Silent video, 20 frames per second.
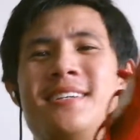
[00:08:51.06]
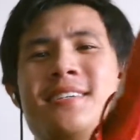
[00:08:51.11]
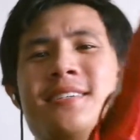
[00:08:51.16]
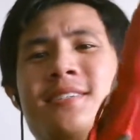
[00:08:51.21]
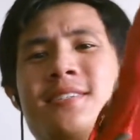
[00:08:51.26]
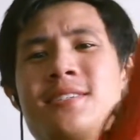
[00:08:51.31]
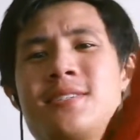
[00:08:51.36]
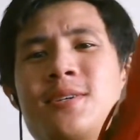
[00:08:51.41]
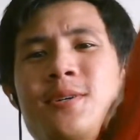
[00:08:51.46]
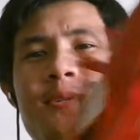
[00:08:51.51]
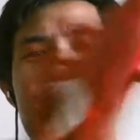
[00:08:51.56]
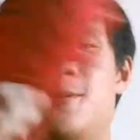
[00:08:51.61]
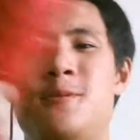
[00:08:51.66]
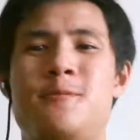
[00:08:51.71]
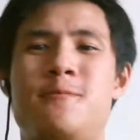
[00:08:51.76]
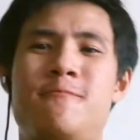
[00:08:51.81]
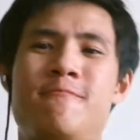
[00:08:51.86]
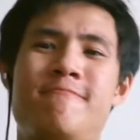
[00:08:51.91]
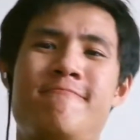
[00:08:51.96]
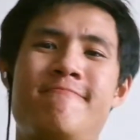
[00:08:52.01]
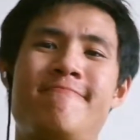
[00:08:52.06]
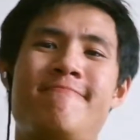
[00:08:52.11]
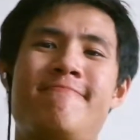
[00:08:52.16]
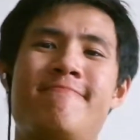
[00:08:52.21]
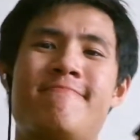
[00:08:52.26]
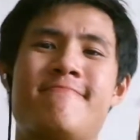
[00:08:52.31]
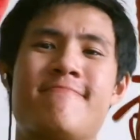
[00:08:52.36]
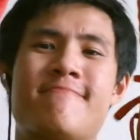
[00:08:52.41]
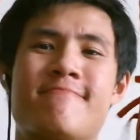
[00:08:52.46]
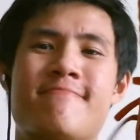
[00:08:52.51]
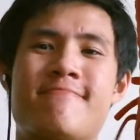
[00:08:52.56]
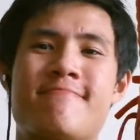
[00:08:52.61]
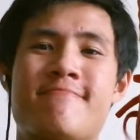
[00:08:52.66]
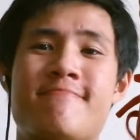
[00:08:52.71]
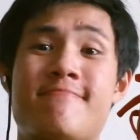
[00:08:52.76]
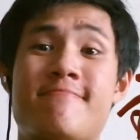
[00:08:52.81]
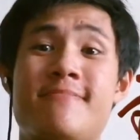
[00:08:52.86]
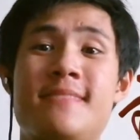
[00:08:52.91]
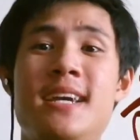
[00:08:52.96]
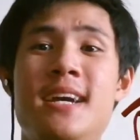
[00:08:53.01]
So
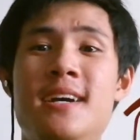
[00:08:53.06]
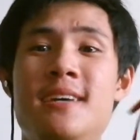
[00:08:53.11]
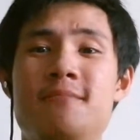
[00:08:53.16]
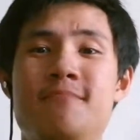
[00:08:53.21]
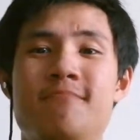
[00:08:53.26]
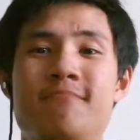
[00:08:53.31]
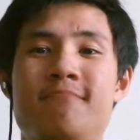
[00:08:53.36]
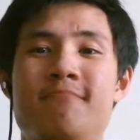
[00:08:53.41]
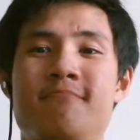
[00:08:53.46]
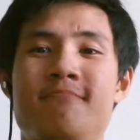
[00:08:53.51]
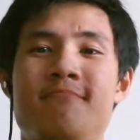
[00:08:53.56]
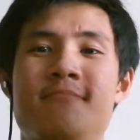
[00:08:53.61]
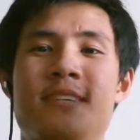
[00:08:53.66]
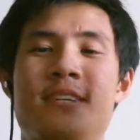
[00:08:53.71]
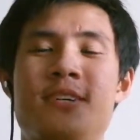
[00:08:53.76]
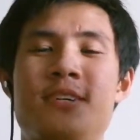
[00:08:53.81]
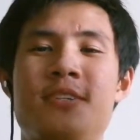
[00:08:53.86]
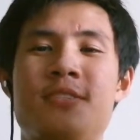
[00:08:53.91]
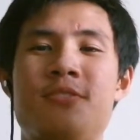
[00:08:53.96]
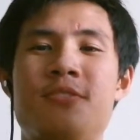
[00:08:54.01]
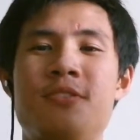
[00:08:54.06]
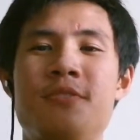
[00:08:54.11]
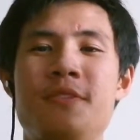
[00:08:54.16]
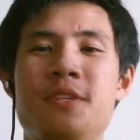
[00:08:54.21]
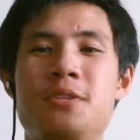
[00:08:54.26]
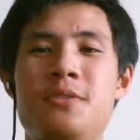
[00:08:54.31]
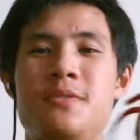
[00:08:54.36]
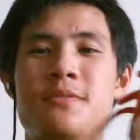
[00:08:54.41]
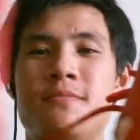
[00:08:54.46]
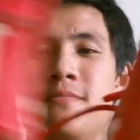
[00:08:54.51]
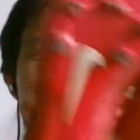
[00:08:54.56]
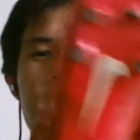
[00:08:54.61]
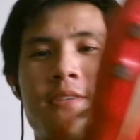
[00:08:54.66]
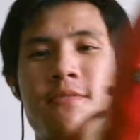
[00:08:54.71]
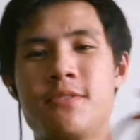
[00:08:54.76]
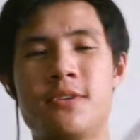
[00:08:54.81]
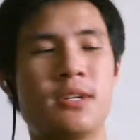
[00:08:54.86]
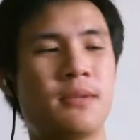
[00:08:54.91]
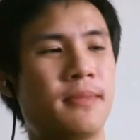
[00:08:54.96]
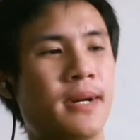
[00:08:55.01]
yeah, my honest review.
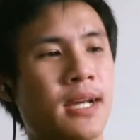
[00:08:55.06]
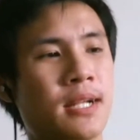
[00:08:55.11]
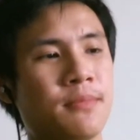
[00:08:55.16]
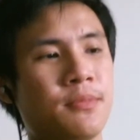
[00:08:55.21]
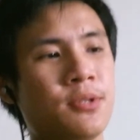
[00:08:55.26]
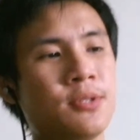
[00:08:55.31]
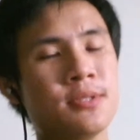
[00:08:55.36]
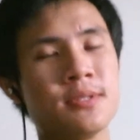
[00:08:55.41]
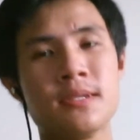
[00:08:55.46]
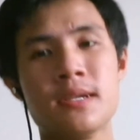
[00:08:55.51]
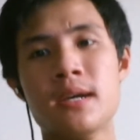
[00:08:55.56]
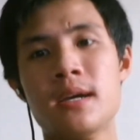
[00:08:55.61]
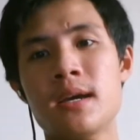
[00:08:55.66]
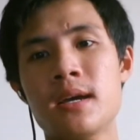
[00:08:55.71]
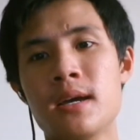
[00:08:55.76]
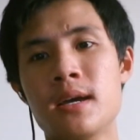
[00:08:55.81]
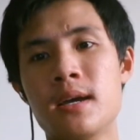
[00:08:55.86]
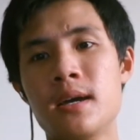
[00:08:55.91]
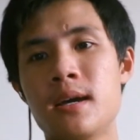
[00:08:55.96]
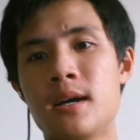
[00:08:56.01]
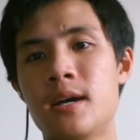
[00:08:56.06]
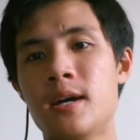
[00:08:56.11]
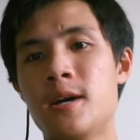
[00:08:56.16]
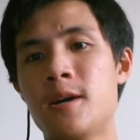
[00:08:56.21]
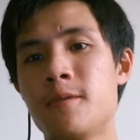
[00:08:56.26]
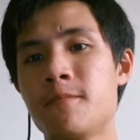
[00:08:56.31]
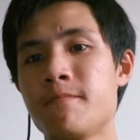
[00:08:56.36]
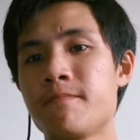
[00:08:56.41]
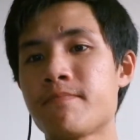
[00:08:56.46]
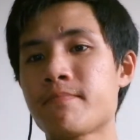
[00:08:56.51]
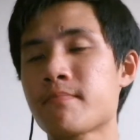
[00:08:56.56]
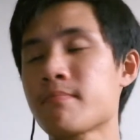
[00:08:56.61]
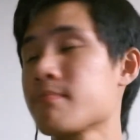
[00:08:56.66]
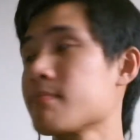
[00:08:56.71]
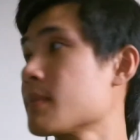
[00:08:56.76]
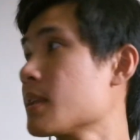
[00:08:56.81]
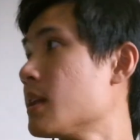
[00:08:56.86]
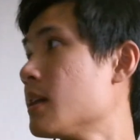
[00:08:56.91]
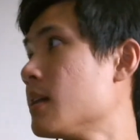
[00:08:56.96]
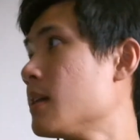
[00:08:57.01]
If you want to buy the boot, I
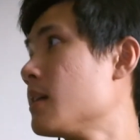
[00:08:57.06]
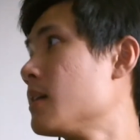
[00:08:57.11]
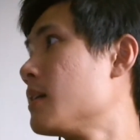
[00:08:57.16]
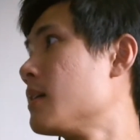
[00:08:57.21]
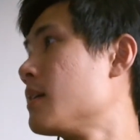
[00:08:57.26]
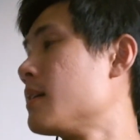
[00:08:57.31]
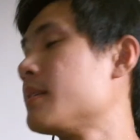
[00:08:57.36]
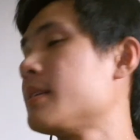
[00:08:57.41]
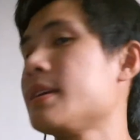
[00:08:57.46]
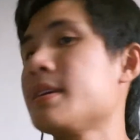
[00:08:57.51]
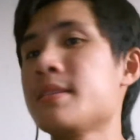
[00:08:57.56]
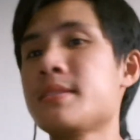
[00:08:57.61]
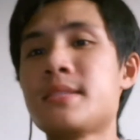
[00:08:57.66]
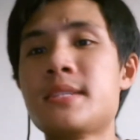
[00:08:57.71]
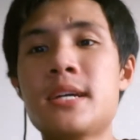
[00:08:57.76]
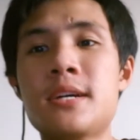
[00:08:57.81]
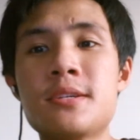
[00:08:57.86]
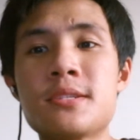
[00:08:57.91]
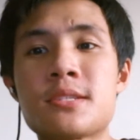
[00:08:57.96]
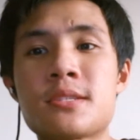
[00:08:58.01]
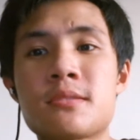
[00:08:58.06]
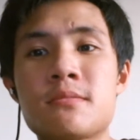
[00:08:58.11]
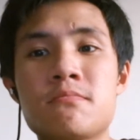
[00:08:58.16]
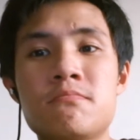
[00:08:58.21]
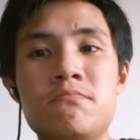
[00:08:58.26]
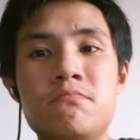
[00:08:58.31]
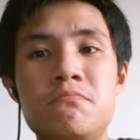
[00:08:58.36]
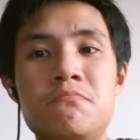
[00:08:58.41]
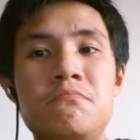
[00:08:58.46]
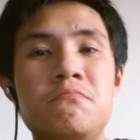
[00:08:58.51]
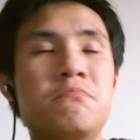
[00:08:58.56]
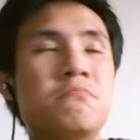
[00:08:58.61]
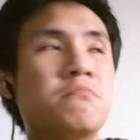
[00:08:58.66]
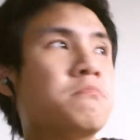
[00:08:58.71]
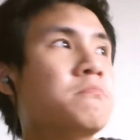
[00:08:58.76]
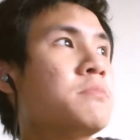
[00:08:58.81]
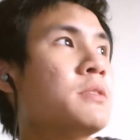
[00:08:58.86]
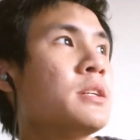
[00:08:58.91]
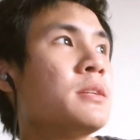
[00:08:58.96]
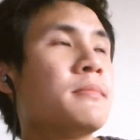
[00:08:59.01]
think it sells
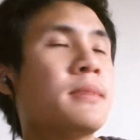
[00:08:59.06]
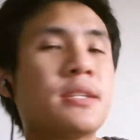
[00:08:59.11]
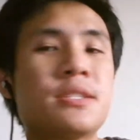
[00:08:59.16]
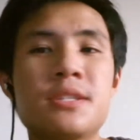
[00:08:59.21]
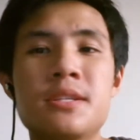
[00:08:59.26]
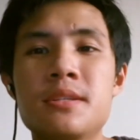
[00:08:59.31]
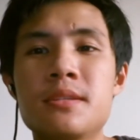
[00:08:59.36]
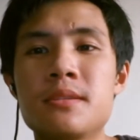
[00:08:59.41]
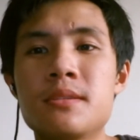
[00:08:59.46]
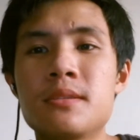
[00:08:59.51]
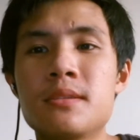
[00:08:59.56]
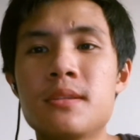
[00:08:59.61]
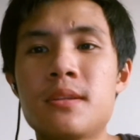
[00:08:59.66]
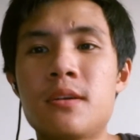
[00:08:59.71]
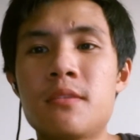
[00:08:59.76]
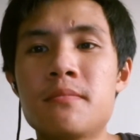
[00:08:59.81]
pretty much in a lot of